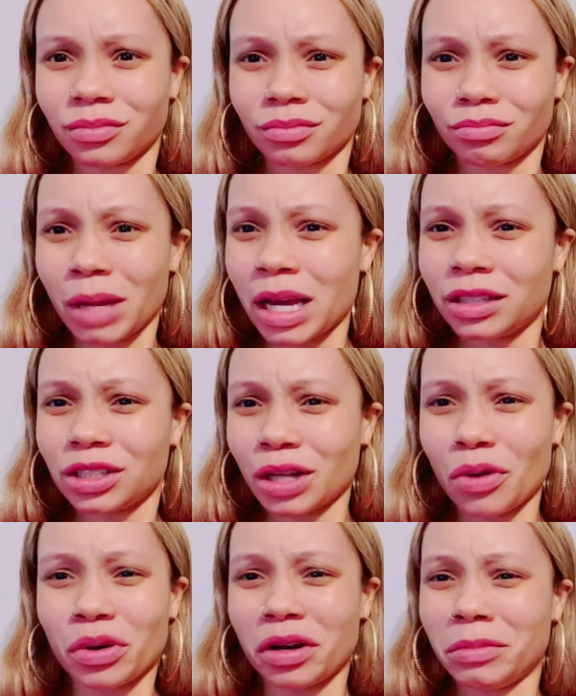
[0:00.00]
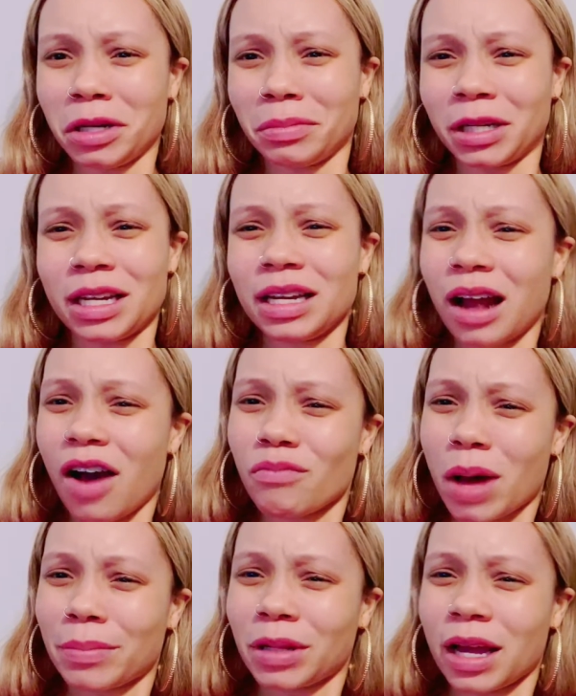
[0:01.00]
man just gonna come up and eat off
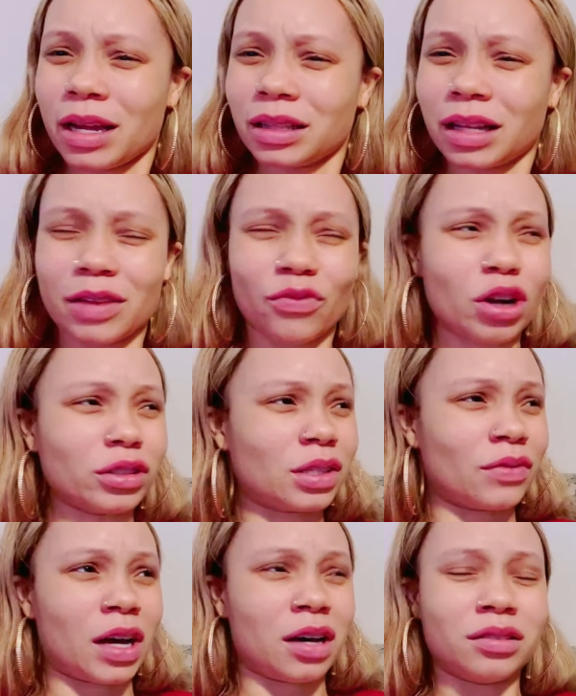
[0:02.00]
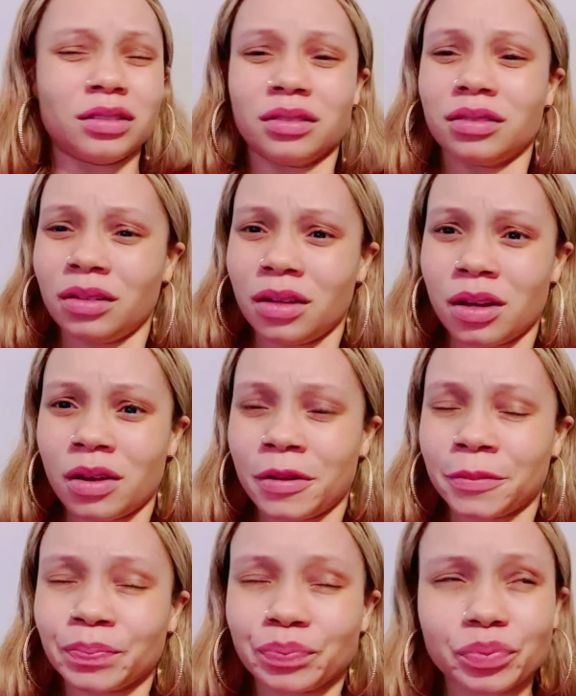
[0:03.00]
my plate. Like, first of all,
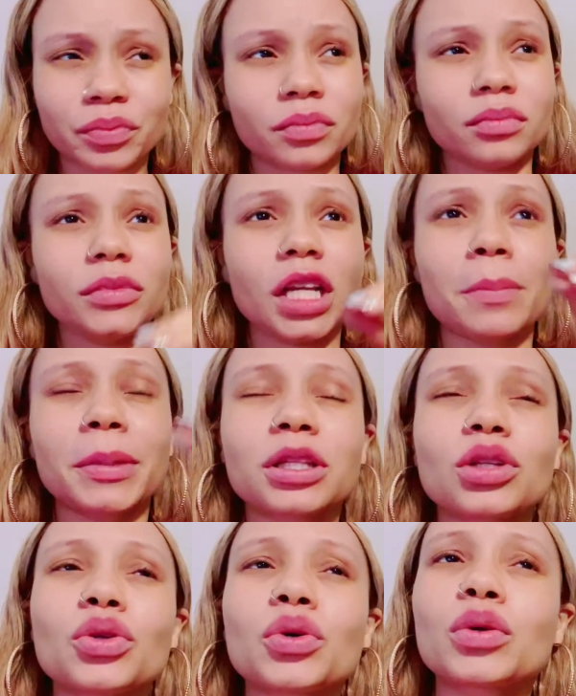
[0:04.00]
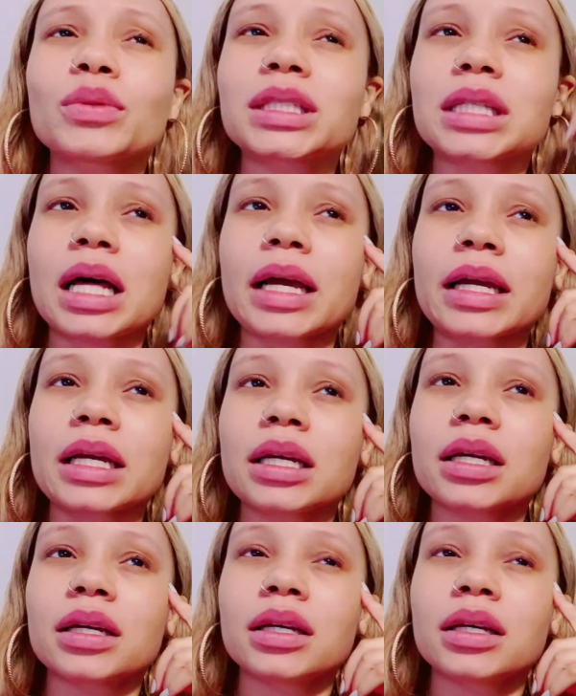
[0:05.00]
But the Lord was like,